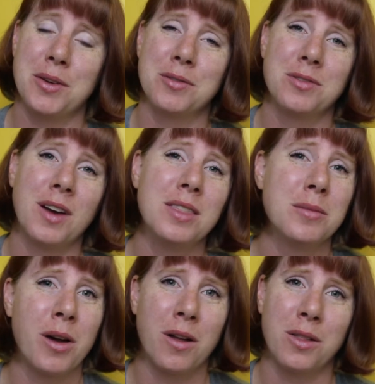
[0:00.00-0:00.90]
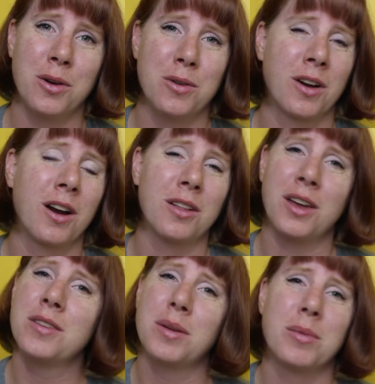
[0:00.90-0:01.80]
You can find them all over. A
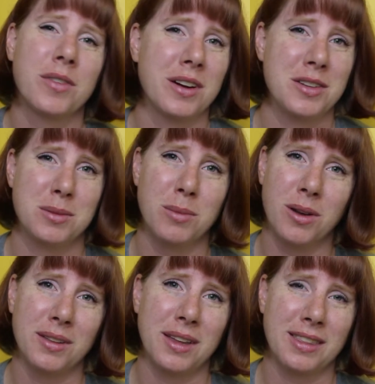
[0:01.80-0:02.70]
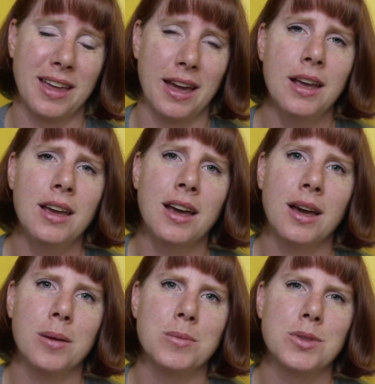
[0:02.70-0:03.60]
lot of them are very small like that.
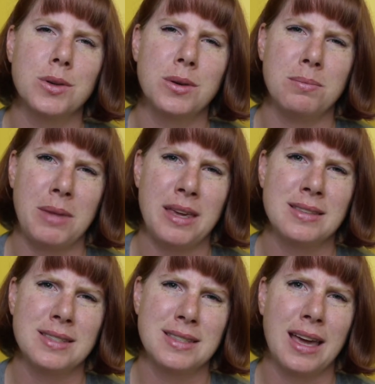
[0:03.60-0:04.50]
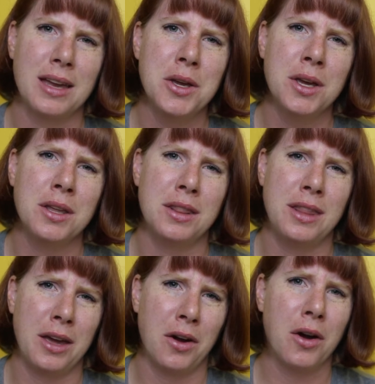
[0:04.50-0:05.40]
Um, so it means that
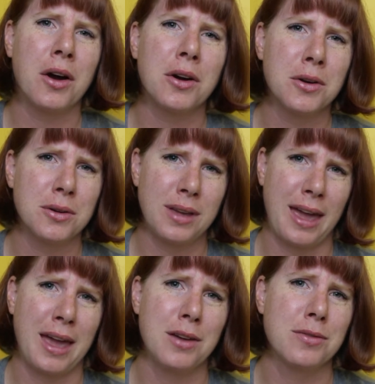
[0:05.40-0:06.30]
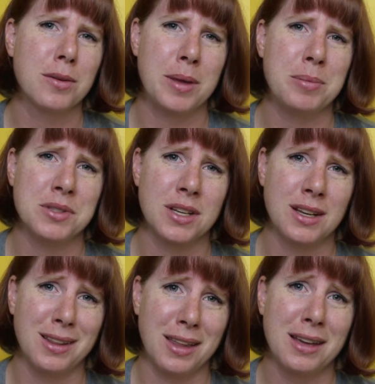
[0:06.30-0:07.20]
they are okay for people to
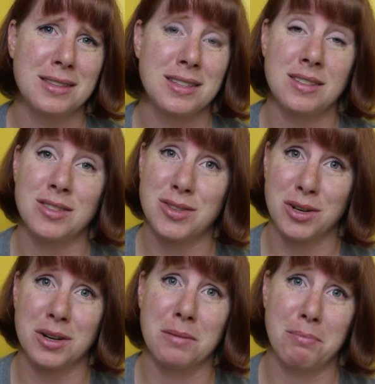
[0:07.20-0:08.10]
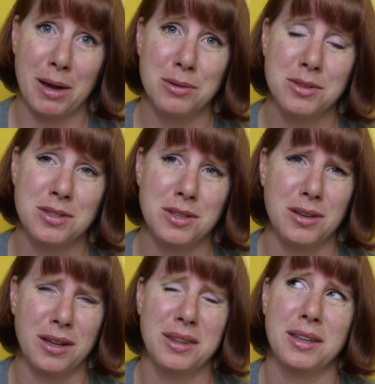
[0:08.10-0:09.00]
collect in certain amounts.
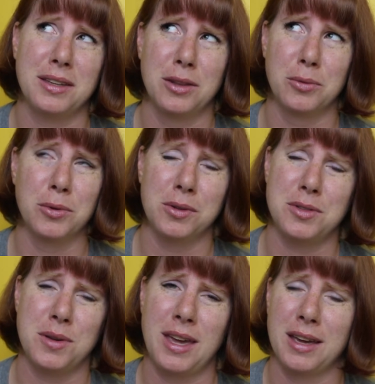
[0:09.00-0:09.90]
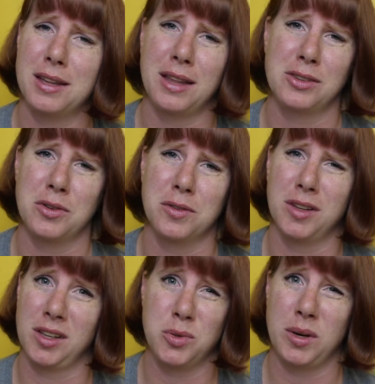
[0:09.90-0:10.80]
You, I think the rule is you can't collect over
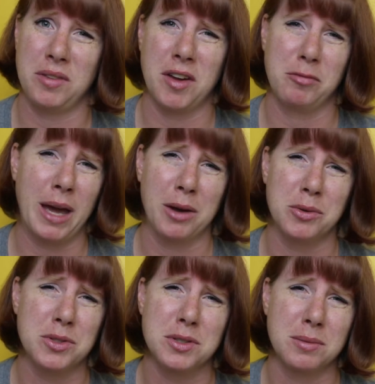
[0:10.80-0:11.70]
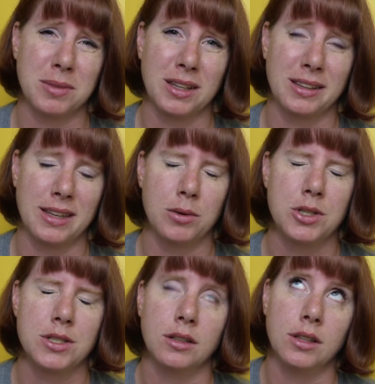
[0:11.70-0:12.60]
like 25 pounds or something like that,
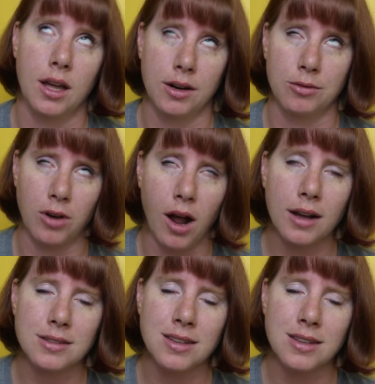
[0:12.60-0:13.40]
which is a lot of rock.